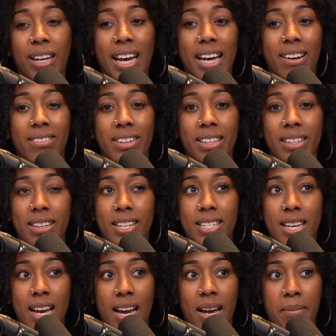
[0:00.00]
fun. I had a really good
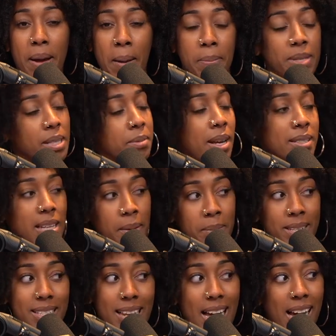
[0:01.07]
time. Sometimes I
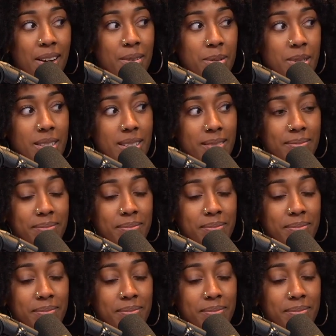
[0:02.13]
miss the house.